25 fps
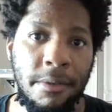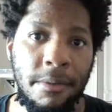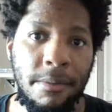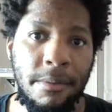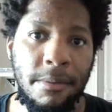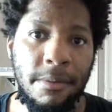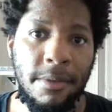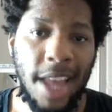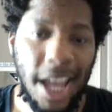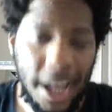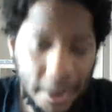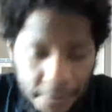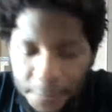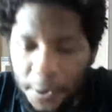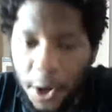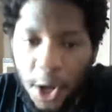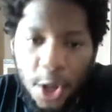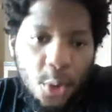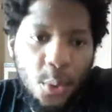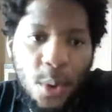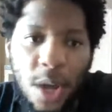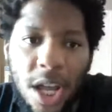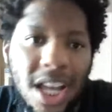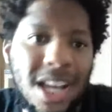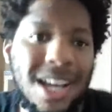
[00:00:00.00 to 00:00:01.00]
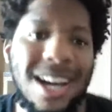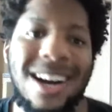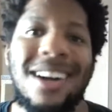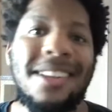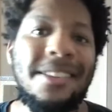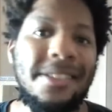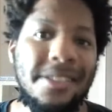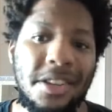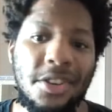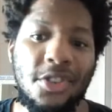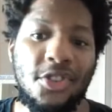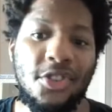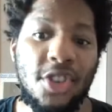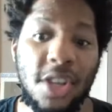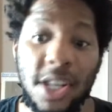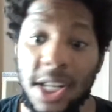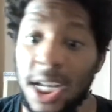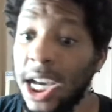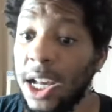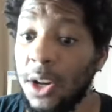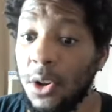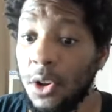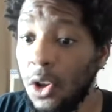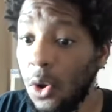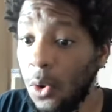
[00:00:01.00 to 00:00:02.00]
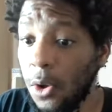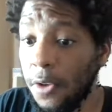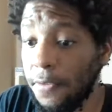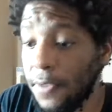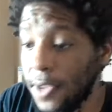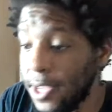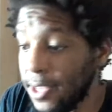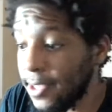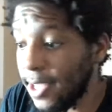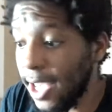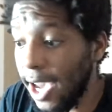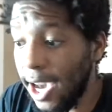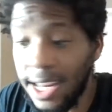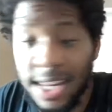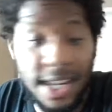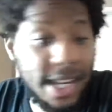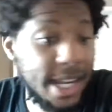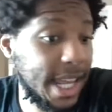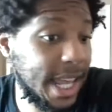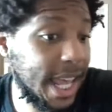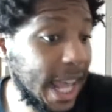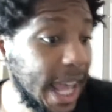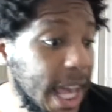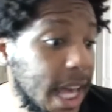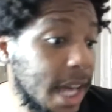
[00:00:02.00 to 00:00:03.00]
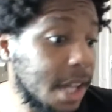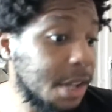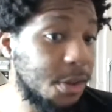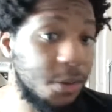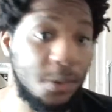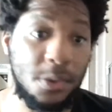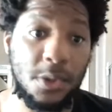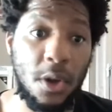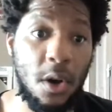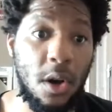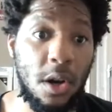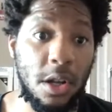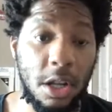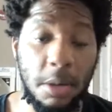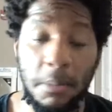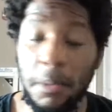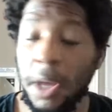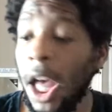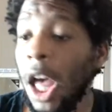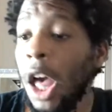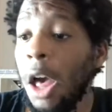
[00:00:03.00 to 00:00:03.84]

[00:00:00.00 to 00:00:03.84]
Like following cuts and shit. I don't know if he's got any handles on him,